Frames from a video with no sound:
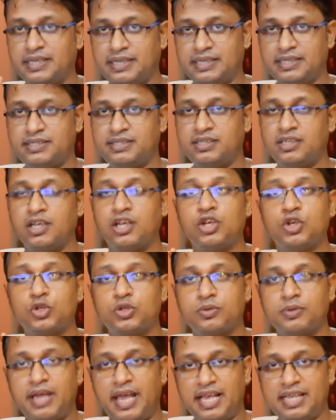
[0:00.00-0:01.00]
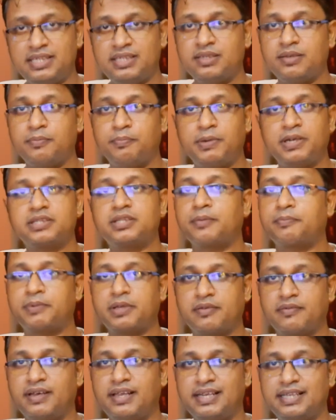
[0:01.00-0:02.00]
Yes, as per the
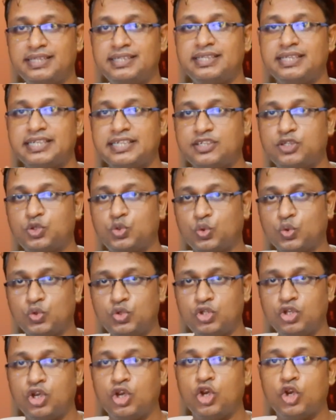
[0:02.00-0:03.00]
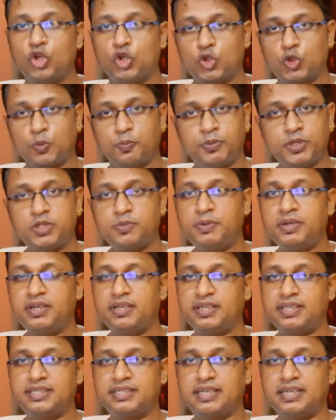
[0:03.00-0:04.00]
prevalence, it shows
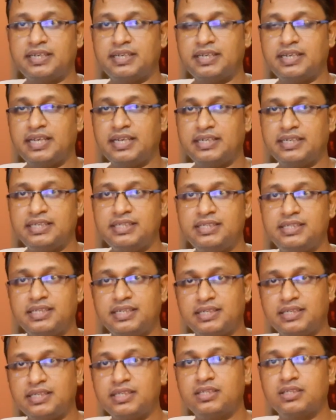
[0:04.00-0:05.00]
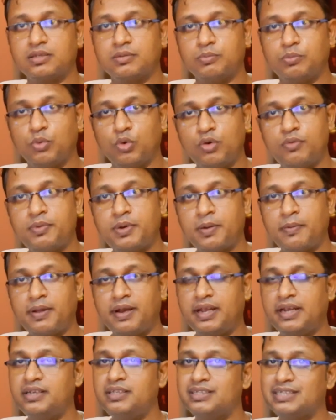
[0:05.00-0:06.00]
supraspinatus tendinitis, it is more
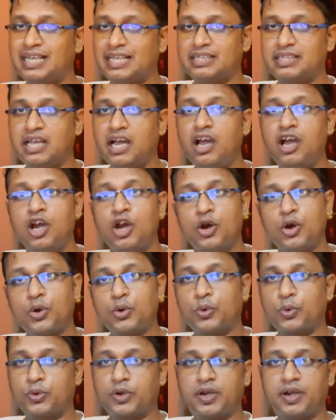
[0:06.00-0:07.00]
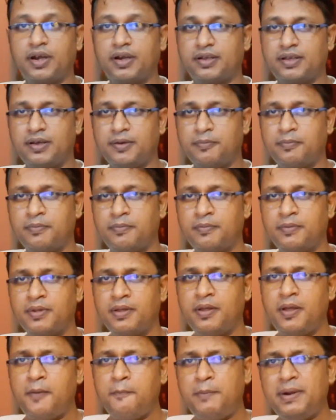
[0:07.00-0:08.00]
prevalent than the rotator cuff.
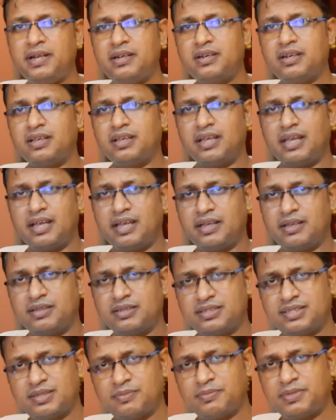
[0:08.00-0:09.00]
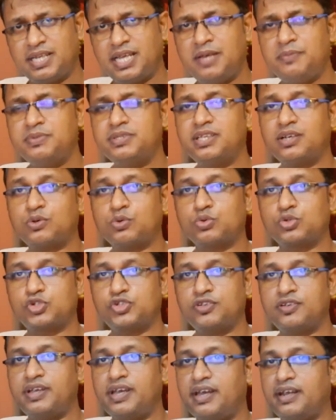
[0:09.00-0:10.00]
But sometimes the
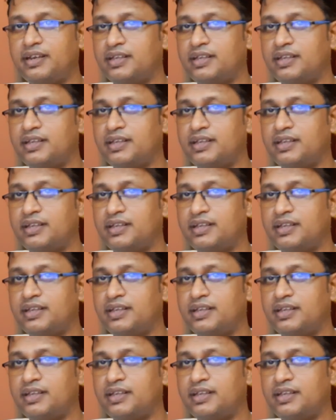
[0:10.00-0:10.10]
question